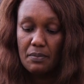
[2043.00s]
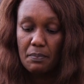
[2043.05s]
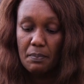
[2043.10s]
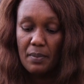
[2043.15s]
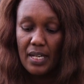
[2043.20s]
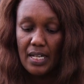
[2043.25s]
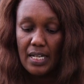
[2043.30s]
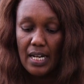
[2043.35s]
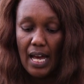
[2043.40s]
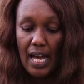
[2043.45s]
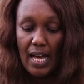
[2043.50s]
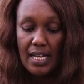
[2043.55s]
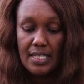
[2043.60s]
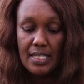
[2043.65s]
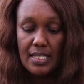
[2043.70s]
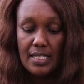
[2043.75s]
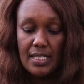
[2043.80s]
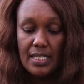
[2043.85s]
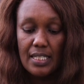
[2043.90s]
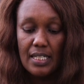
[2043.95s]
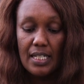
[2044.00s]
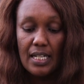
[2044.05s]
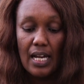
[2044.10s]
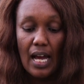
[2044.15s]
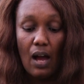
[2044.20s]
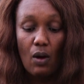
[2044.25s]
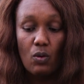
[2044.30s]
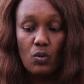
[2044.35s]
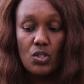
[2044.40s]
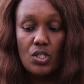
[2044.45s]
made us think
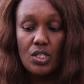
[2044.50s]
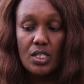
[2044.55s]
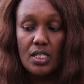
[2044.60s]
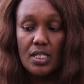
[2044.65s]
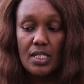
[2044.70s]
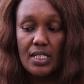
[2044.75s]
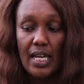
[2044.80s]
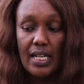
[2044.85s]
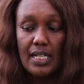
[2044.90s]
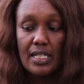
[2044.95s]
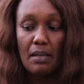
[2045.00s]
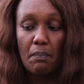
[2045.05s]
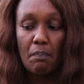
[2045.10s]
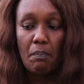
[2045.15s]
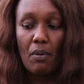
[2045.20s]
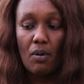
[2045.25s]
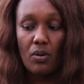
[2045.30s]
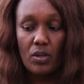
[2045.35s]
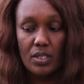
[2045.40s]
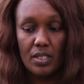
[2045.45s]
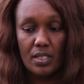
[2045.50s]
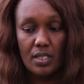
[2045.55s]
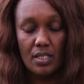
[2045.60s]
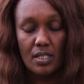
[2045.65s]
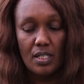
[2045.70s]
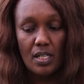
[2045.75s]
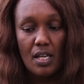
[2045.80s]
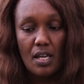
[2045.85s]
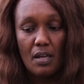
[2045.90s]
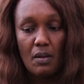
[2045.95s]
outside the box.
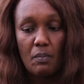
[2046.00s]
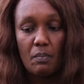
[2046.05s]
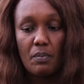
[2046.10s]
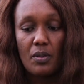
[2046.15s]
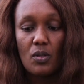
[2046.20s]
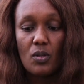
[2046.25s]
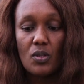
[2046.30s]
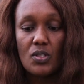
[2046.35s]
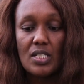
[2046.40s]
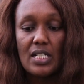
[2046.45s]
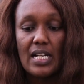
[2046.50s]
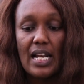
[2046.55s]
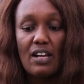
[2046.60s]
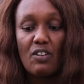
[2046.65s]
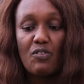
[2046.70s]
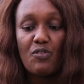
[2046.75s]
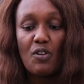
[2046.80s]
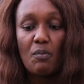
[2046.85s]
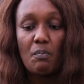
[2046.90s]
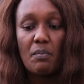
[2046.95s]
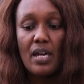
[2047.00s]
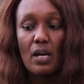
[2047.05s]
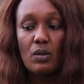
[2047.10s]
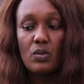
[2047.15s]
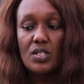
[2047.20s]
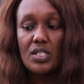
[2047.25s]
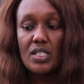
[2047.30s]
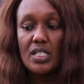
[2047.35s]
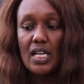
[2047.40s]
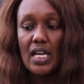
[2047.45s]
Because like for me, I
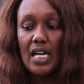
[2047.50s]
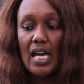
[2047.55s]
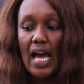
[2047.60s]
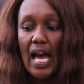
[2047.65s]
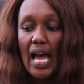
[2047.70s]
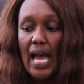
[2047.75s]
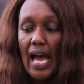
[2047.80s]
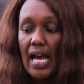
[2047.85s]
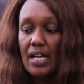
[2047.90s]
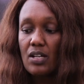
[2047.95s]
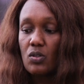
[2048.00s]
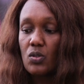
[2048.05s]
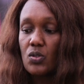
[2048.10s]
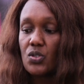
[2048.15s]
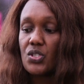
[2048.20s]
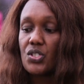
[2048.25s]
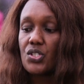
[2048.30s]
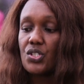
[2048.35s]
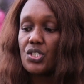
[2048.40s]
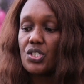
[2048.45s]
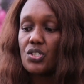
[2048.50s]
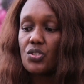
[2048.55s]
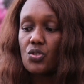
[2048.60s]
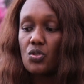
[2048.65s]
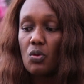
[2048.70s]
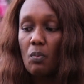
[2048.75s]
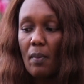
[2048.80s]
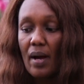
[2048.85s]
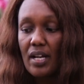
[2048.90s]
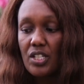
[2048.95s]
would say I had concentrated
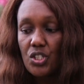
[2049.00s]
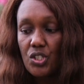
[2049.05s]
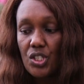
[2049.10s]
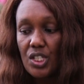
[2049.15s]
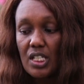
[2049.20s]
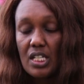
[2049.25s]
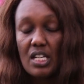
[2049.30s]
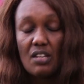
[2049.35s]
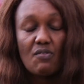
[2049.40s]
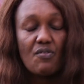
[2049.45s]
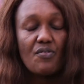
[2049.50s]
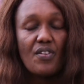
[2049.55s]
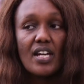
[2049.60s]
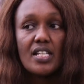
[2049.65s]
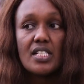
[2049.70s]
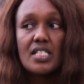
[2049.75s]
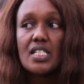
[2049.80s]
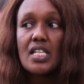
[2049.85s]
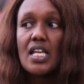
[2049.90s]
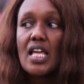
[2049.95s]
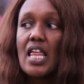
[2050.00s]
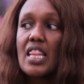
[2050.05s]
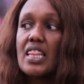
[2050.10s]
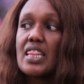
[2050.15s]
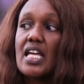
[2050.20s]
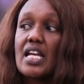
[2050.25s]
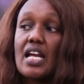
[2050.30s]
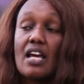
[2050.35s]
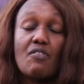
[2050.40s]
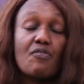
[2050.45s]
so much in events
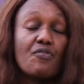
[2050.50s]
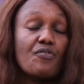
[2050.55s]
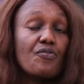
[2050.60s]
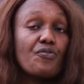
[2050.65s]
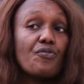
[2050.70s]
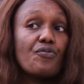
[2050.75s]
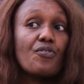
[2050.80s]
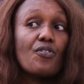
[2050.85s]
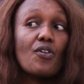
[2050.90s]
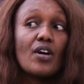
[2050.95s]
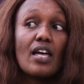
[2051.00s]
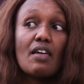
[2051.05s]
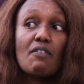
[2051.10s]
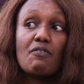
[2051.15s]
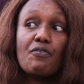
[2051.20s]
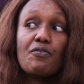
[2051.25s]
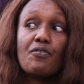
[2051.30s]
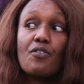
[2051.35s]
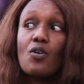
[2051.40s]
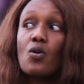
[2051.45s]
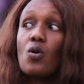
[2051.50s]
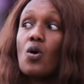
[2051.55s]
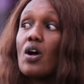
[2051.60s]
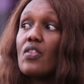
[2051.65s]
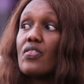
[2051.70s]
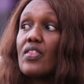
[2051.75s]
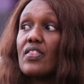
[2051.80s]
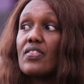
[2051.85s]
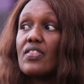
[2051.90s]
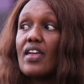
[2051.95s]
that I
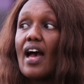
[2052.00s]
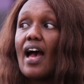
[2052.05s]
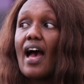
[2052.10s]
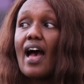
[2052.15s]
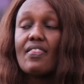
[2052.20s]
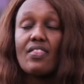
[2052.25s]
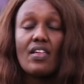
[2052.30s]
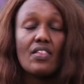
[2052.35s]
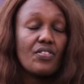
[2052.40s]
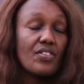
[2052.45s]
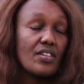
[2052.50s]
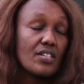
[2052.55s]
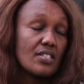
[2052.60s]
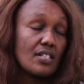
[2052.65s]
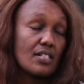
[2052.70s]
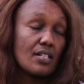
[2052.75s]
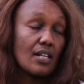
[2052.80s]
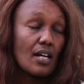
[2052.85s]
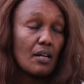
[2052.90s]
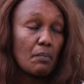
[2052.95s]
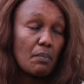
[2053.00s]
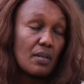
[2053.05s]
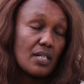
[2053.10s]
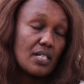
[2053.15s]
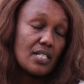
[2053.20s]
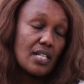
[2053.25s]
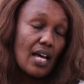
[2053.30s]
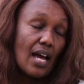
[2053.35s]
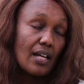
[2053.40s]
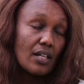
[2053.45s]
forgot that there are other things that can be
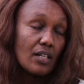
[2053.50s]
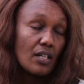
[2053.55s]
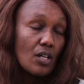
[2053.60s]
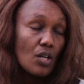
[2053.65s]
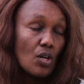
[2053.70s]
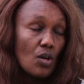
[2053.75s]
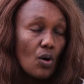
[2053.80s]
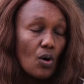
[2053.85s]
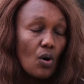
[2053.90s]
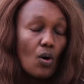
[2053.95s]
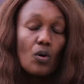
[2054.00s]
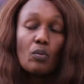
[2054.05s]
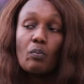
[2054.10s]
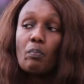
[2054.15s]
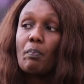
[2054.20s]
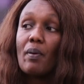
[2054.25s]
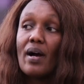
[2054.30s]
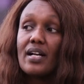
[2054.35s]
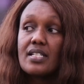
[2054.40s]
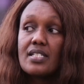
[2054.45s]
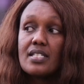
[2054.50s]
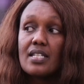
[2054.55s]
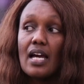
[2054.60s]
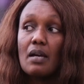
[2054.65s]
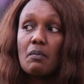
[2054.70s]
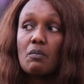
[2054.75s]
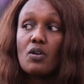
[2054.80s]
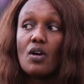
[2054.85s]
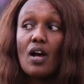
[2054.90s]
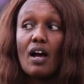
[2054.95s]
done on
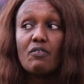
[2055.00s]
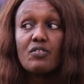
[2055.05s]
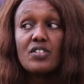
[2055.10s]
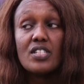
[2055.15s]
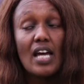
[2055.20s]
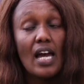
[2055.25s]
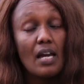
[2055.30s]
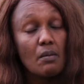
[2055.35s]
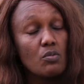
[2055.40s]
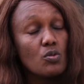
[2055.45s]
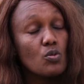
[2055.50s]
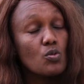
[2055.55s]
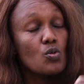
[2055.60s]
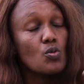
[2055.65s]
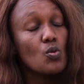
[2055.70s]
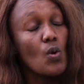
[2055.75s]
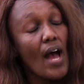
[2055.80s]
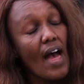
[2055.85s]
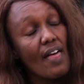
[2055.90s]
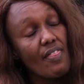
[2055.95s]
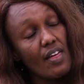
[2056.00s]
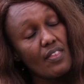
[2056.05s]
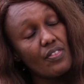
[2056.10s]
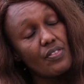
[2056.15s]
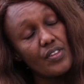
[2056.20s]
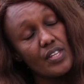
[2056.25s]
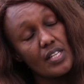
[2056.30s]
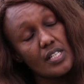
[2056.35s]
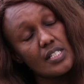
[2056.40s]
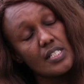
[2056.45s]
part-time. You have time to do other
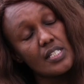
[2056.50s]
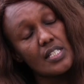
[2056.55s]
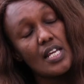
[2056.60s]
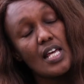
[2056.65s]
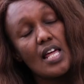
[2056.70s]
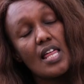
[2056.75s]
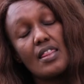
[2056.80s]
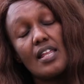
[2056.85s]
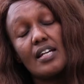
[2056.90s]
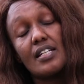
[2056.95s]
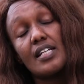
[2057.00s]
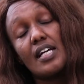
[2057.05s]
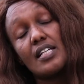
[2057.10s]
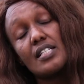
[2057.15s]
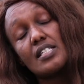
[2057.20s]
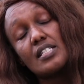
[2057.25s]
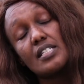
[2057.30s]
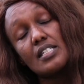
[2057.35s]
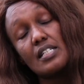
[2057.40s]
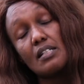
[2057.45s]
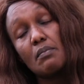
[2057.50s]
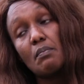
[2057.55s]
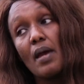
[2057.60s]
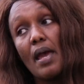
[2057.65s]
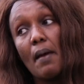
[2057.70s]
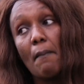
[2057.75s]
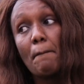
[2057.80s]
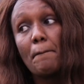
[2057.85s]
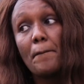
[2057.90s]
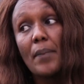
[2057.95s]
things that can still
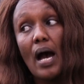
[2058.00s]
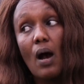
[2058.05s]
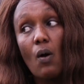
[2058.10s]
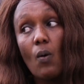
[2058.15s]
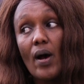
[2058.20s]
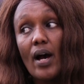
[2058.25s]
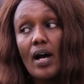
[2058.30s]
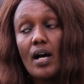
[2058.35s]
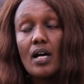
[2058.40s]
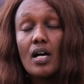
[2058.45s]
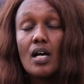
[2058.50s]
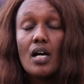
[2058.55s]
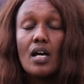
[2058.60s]
empower